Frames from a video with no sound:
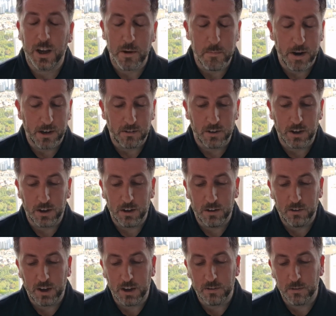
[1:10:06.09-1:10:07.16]
Came back to
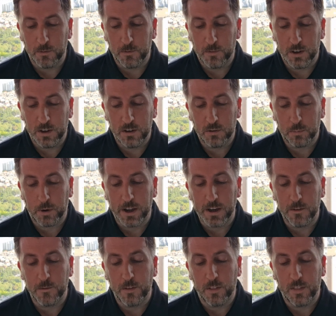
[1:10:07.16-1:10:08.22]
to get some fitness
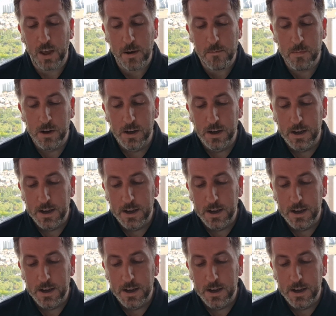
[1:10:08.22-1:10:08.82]
played for them.